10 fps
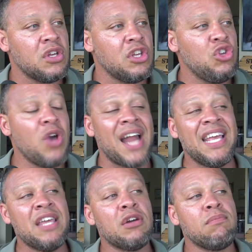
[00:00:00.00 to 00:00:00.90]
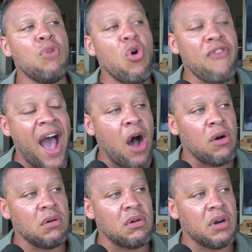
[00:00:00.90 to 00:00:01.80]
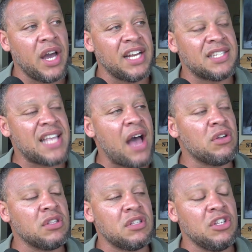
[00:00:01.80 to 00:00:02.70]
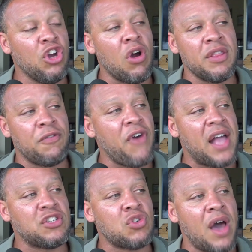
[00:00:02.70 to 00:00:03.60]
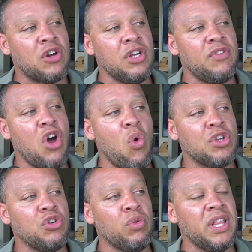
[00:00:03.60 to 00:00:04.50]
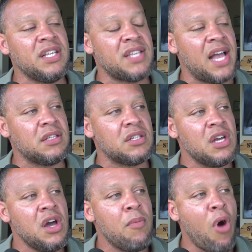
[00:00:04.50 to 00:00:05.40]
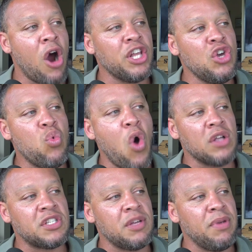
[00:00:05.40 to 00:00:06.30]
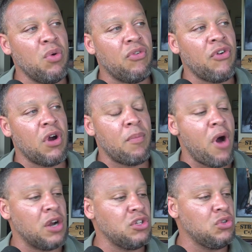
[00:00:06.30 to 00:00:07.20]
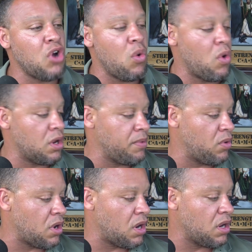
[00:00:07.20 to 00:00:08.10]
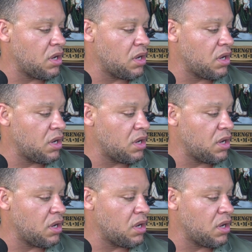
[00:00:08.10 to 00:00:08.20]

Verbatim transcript: You got to either move out and it sound you're on the fence, so I don't even know what you really sense. Part of you wants to be with her, part of you don't want to be with her.